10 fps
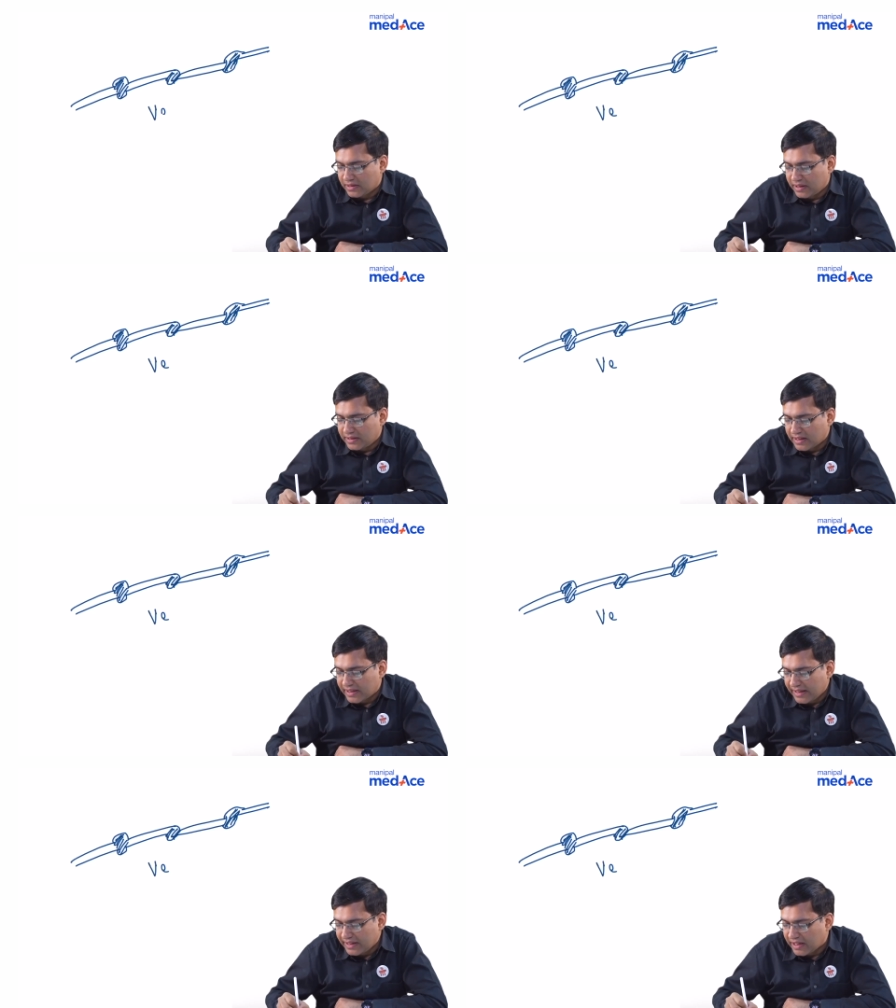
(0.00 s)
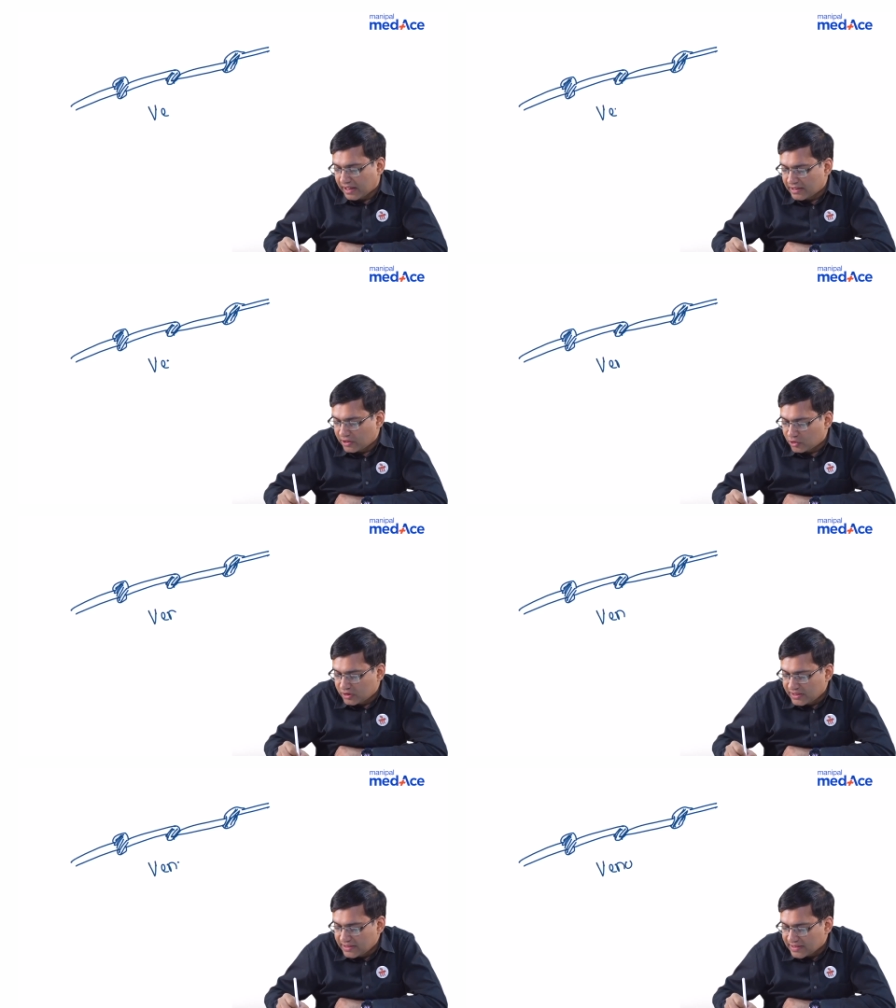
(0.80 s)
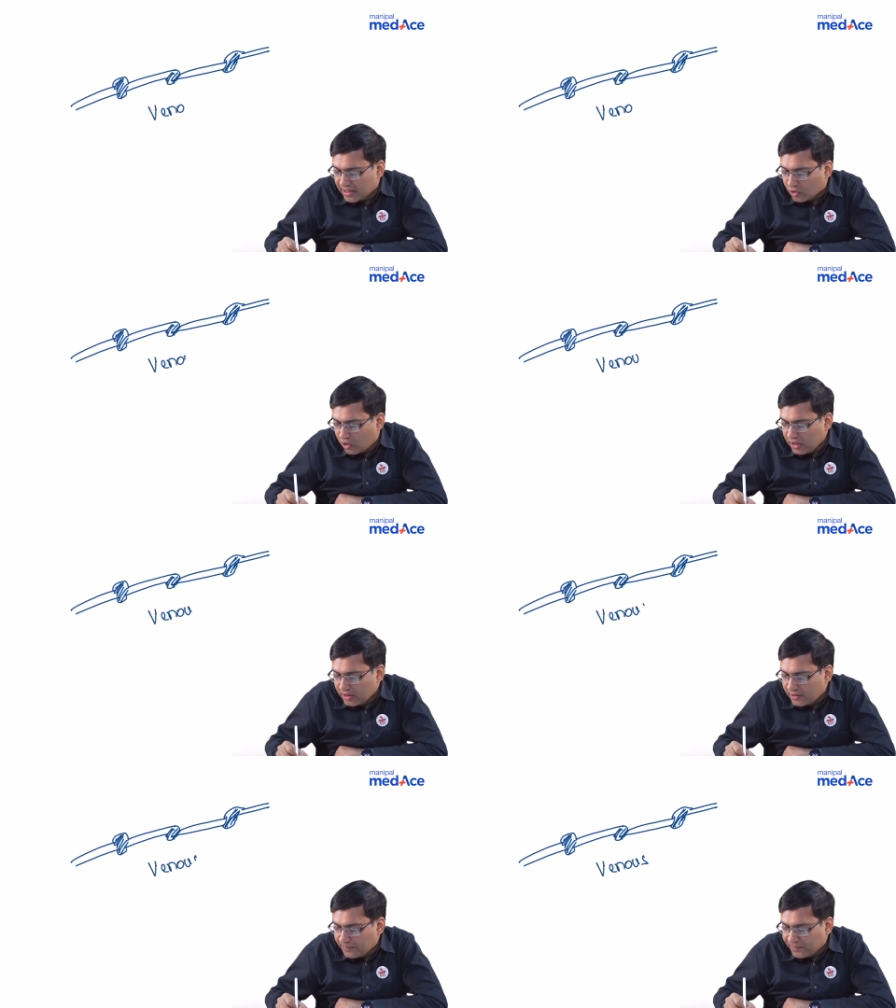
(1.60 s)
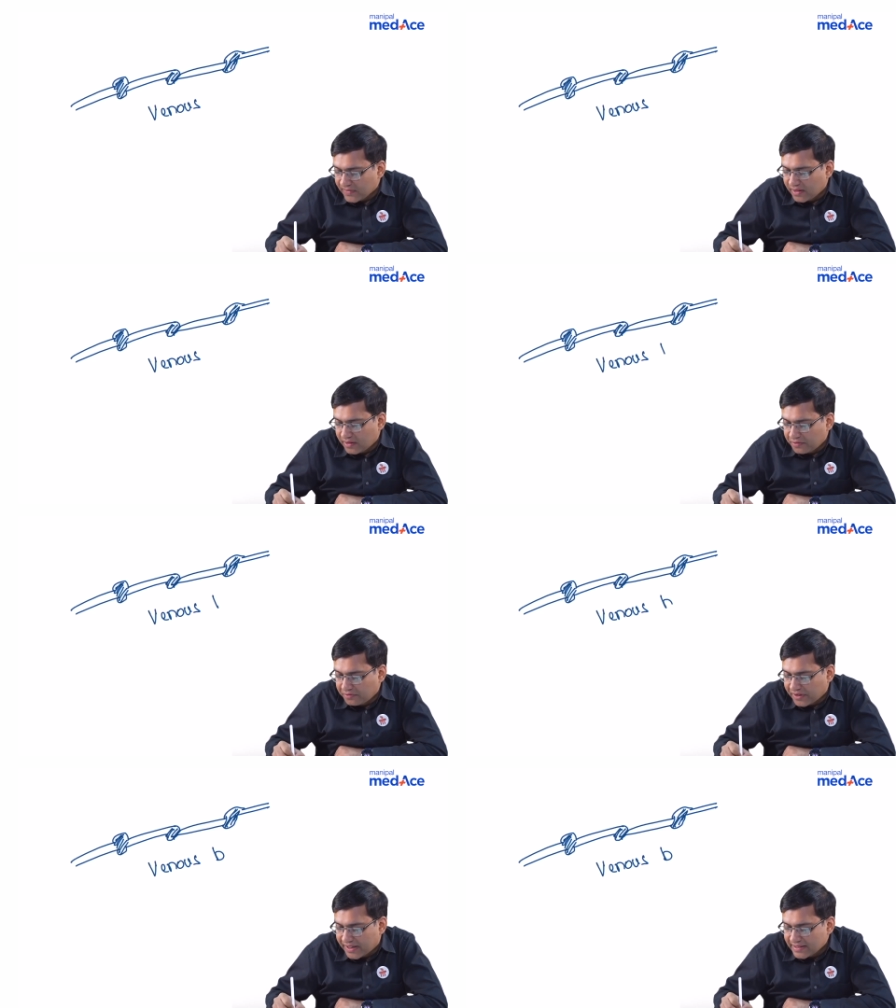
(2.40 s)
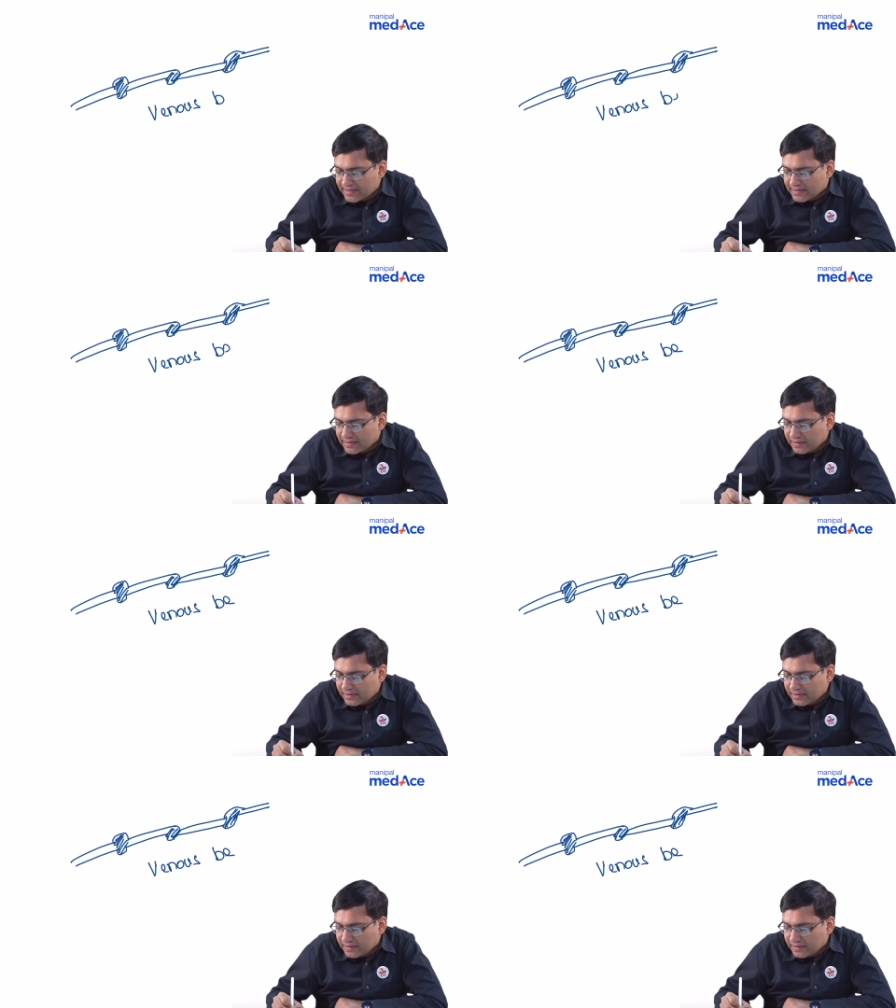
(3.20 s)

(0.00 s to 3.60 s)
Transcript: in the retina. These are called venous